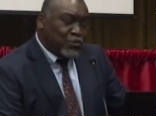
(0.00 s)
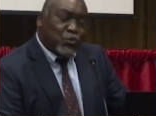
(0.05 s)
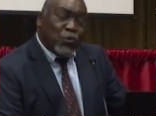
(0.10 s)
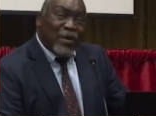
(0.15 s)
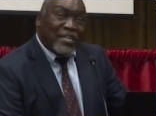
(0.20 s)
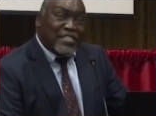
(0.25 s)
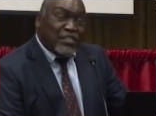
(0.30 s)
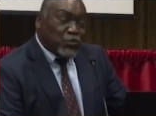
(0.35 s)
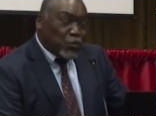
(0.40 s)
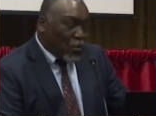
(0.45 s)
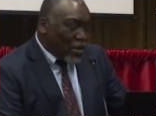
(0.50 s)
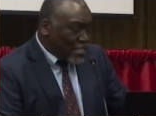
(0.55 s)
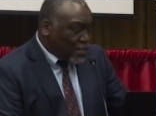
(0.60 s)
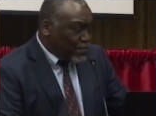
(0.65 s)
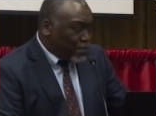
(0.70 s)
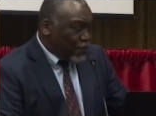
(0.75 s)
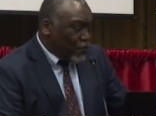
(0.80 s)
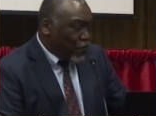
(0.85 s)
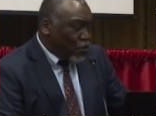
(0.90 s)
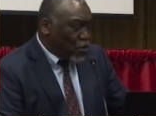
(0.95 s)
Earth to what it
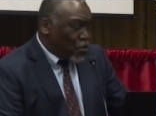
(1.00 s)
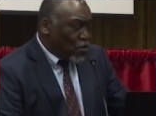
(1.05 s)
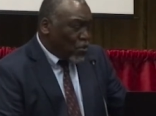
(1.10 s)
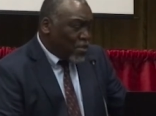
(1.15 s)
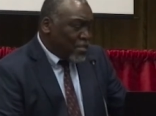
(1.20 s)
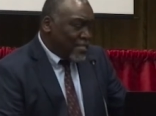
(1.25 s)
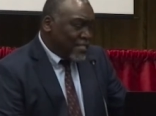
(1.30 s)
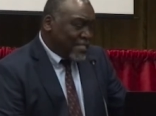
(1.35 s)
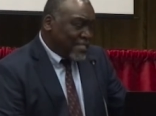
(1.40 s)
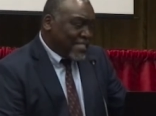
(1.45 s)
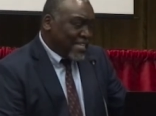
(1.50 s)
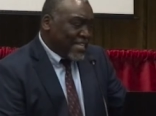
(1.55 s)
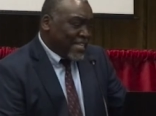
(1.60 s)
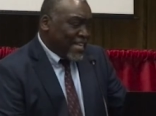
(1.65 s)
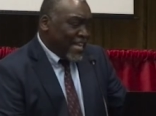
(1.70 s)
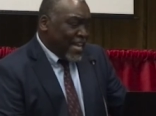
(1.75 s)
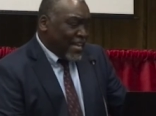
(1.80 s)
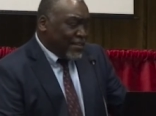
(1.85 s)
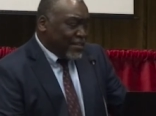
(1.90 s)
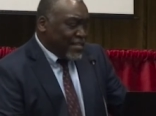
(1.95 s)
was before
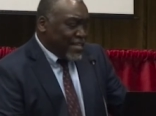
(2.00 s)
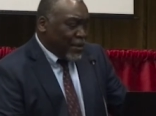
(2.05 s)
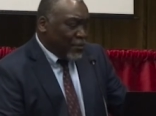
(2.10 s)
sin.